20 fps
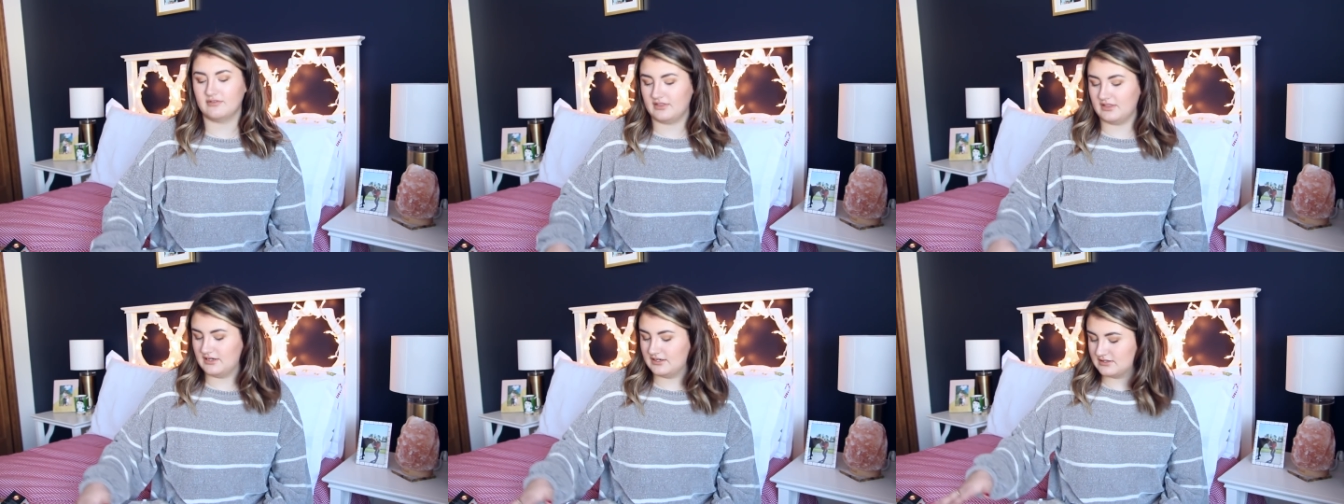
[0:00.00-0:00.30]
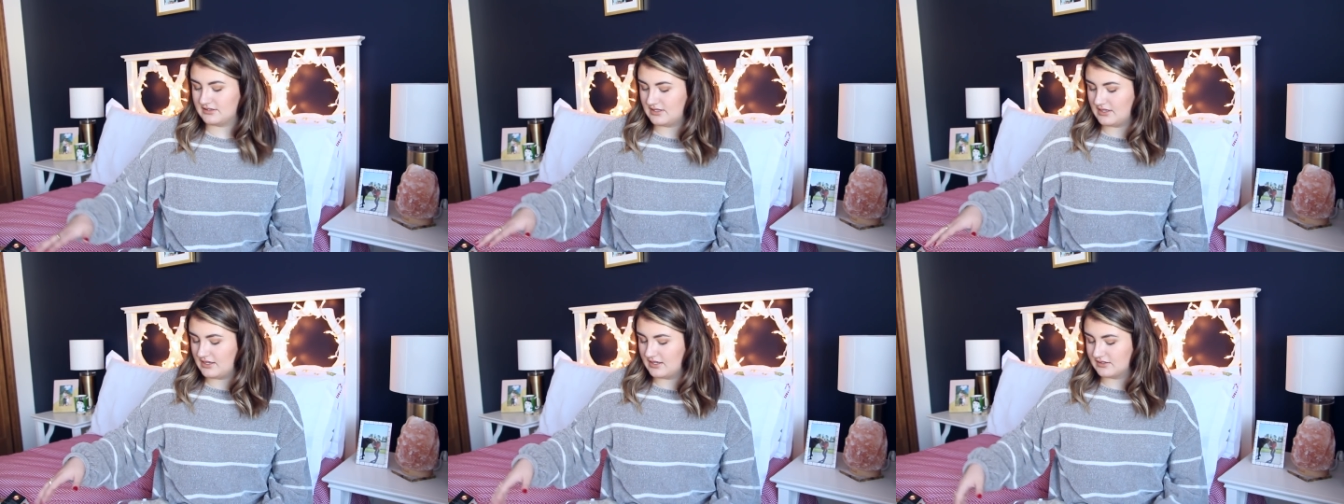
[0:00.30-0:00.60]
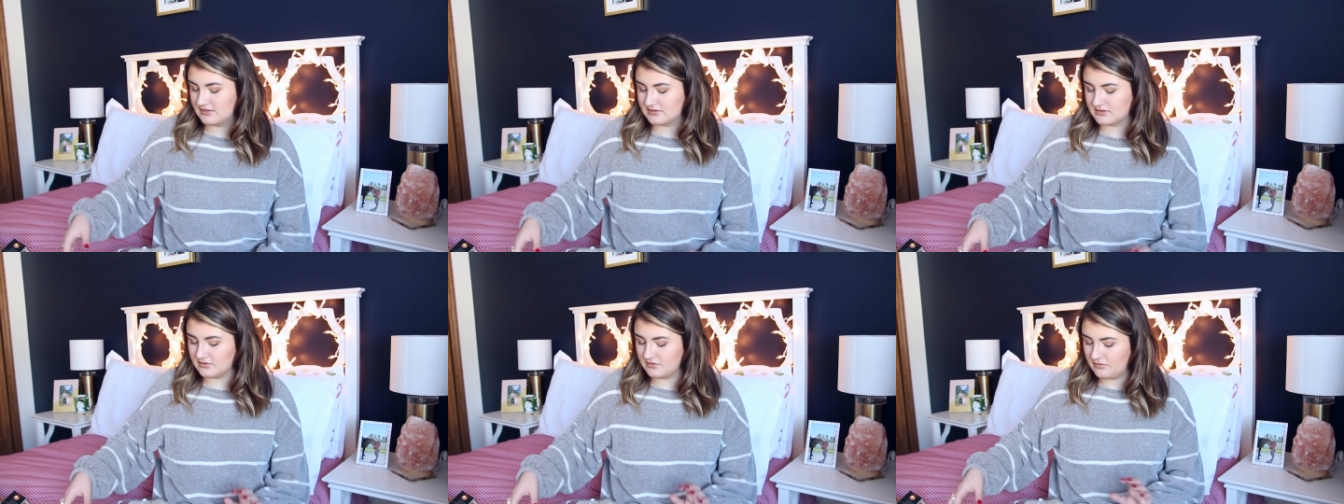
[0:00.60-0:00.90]
related
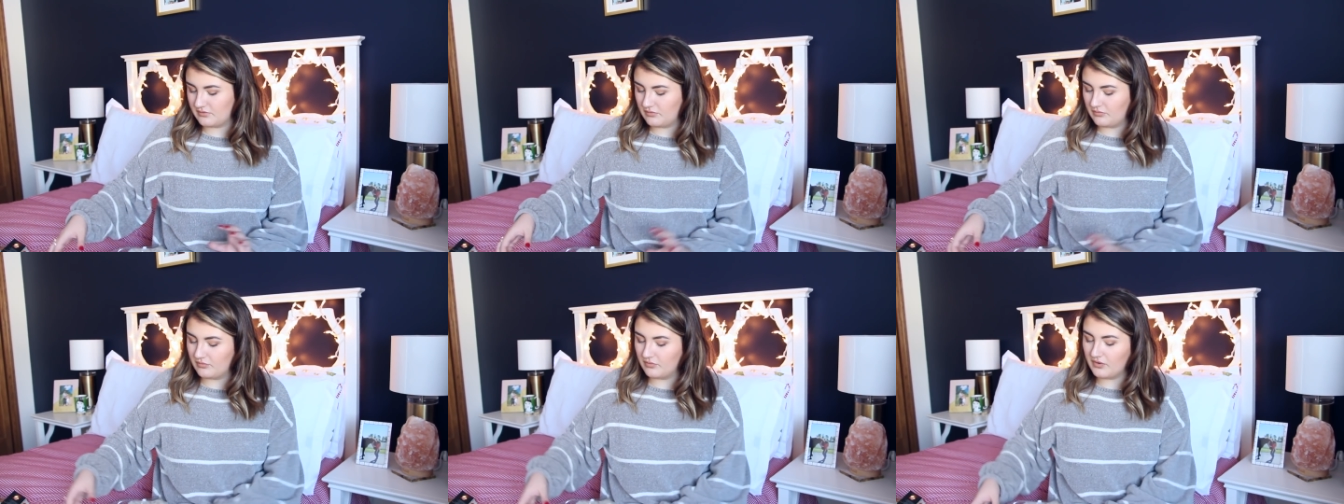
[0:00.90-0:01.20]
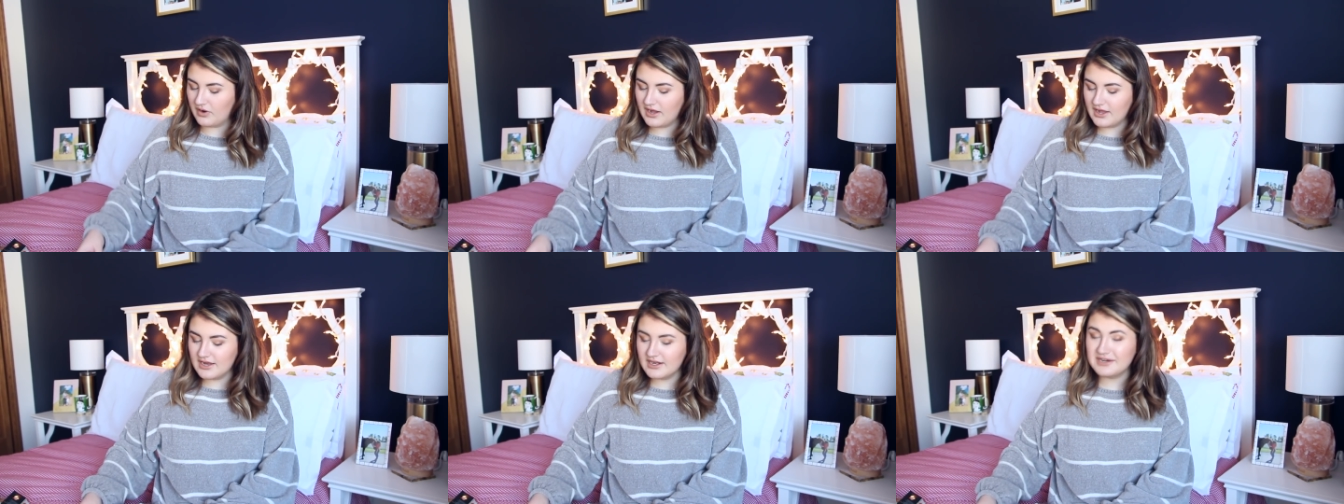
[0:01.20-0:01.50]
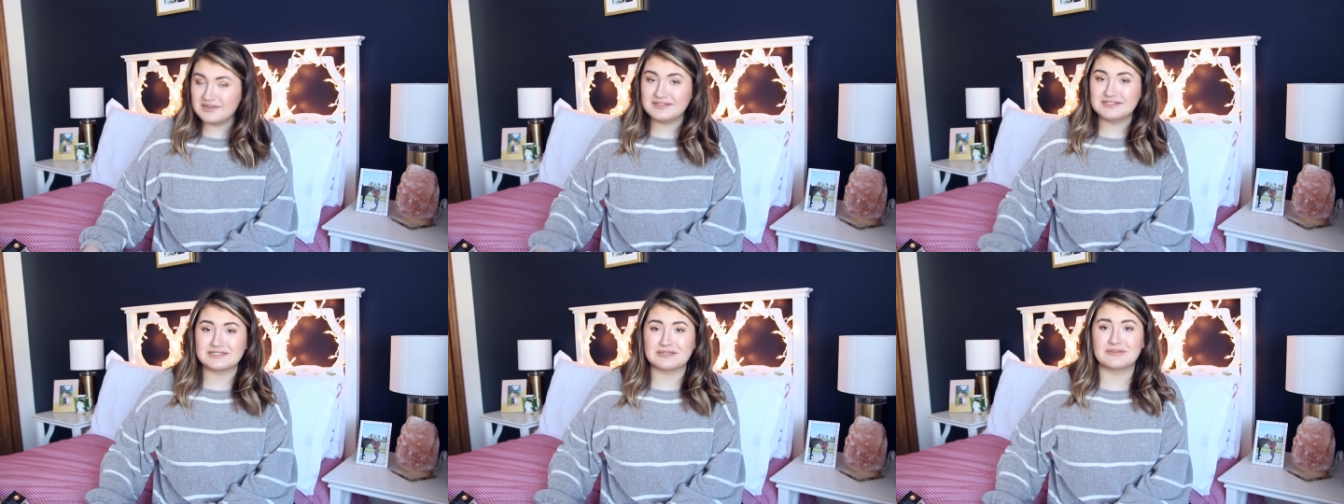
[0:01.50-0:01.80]
things. One
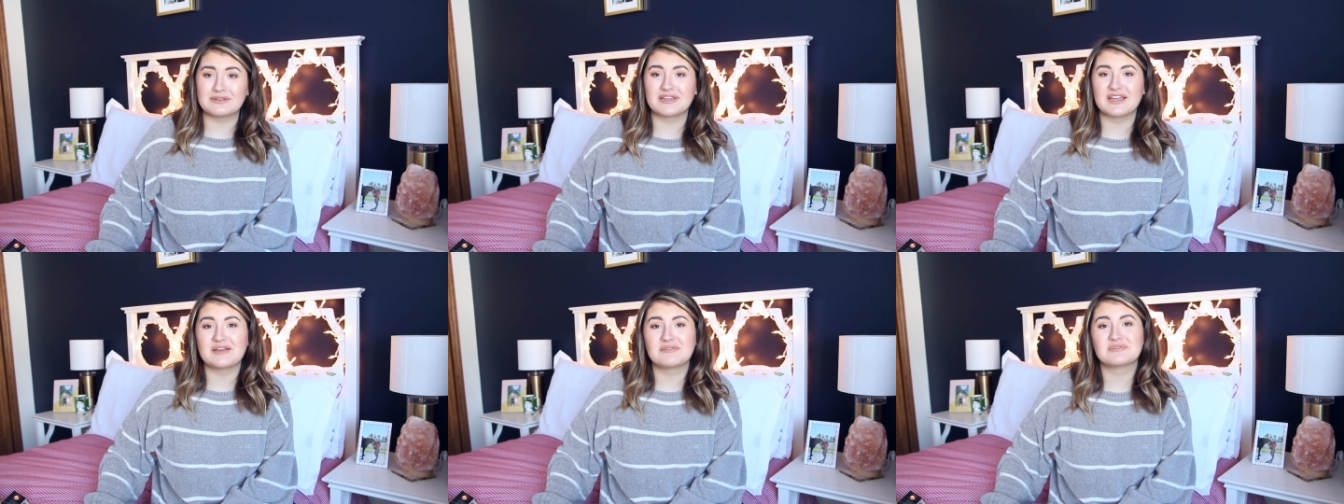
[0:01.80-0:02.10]
is something